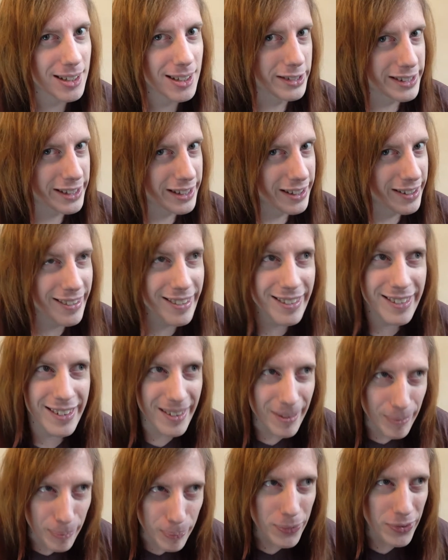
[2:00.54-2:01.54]
Just
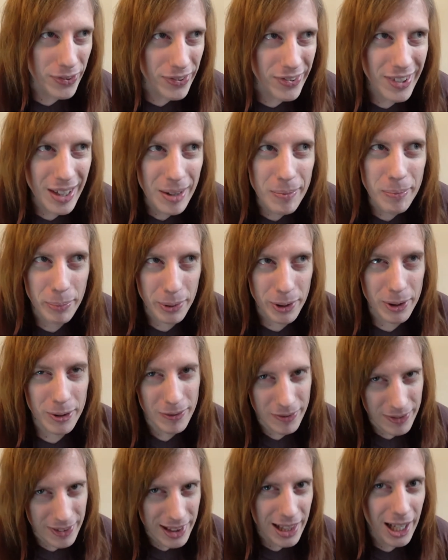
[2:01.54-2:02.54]
a
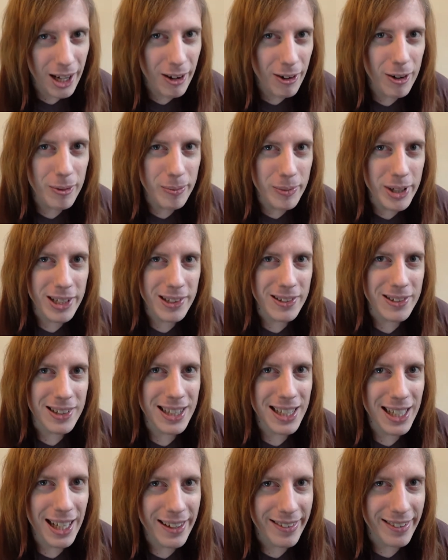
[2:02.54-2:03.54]
simple lower middle
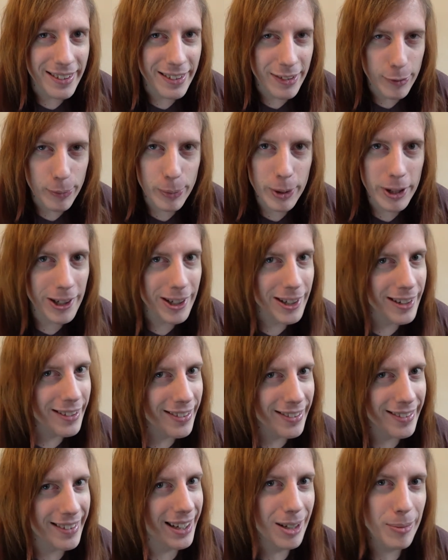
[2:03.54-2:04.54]
class
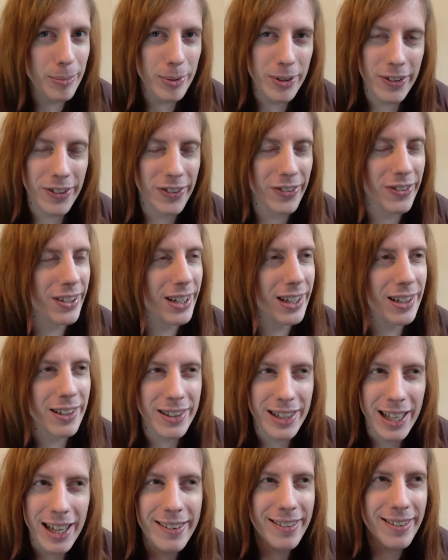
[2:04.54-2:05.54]
experience there, but still
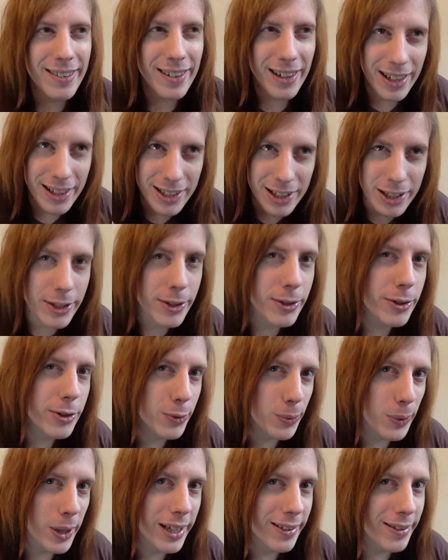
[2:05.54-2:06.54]
that's a
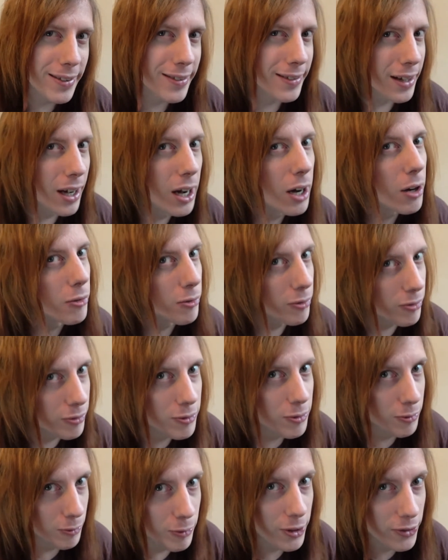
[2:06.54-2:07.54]
huge waste of
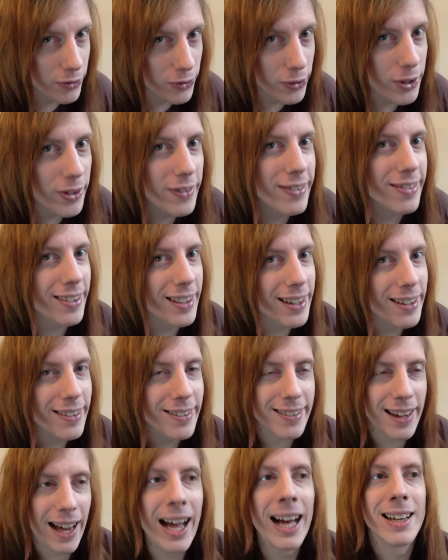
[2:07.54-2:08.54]

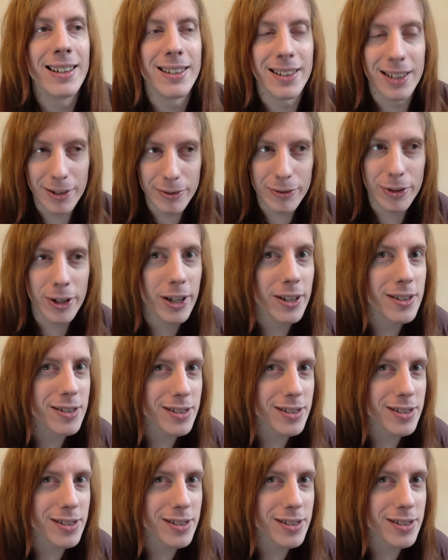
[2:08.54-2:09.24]
resources and of her